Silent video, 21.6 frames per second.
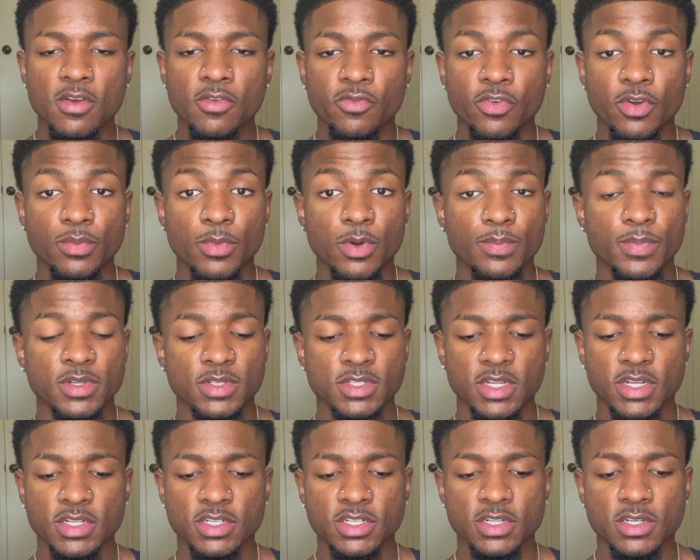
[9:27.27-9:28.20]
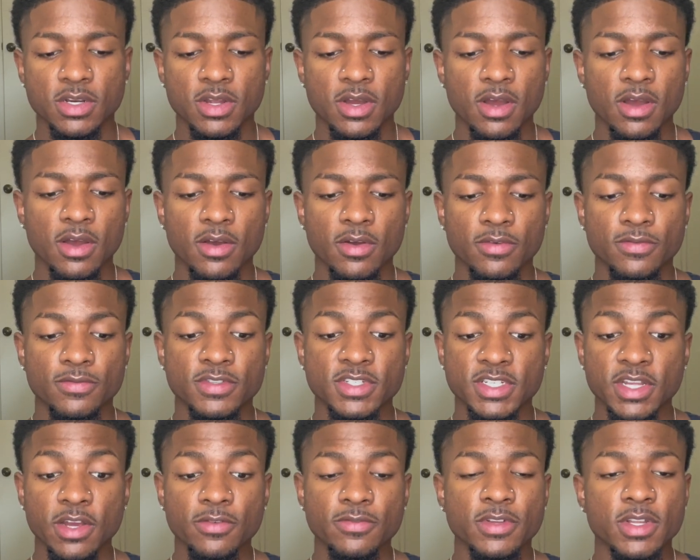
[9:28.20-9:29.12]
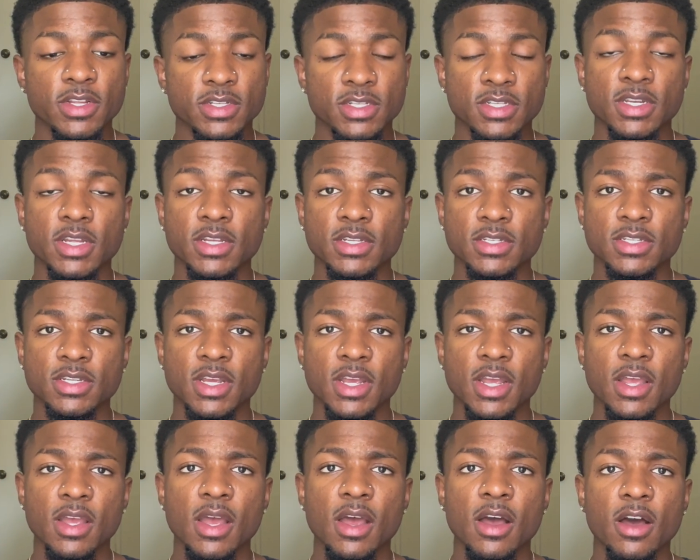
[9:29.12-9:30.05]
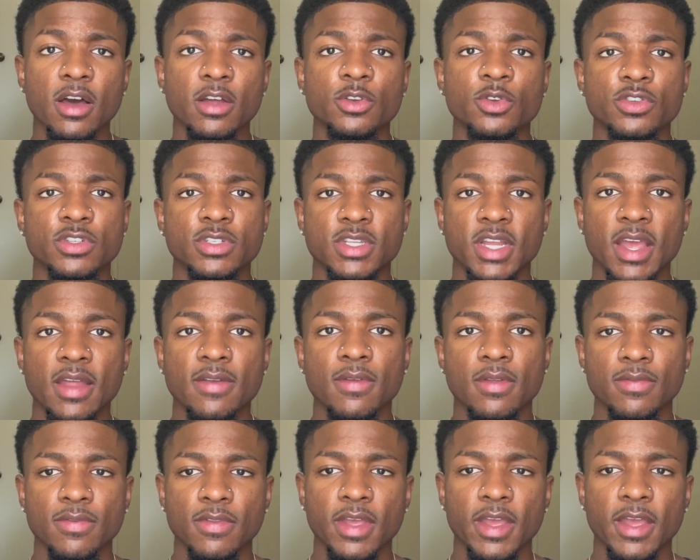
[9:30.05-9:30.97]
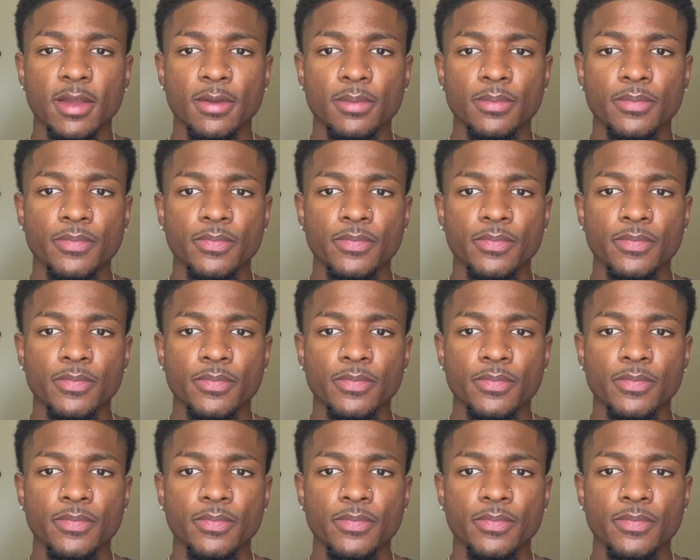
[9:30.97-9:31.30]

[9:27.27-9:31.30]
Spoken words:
from a position of selflessness, understanding that